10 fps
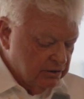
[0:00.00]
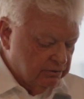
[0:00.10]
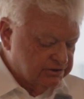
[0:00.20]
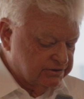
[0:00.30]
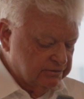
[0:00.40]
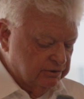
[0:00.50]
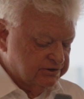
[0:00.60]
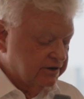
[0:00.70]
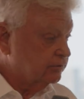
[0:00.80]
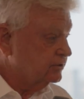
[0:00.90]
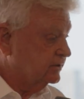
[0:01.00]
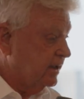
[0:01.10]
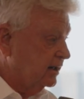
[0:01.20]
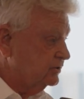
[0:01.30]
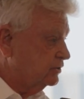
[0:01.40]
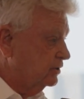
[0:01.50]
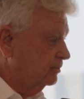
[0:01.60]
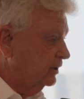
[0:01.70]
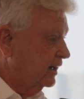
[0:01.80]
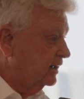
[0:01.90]
with several downstream
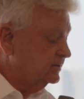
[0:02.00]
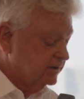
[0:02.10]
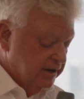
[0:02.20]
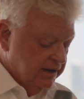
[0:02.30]
players